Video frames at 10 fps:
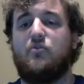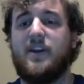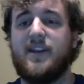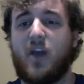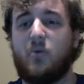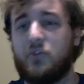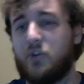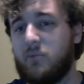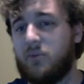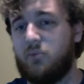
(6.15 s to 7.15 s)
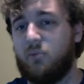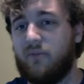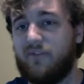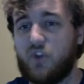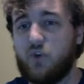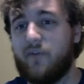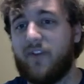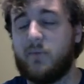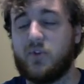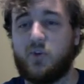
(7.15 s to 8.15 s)
Right now I'm going to talk about the review of
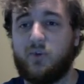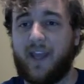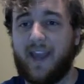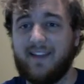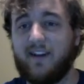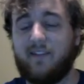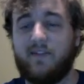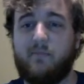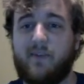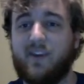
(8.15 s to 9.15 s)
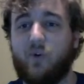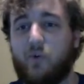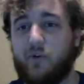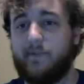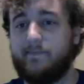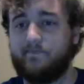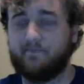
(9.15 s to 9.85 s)
episode 8 of the Dig Order.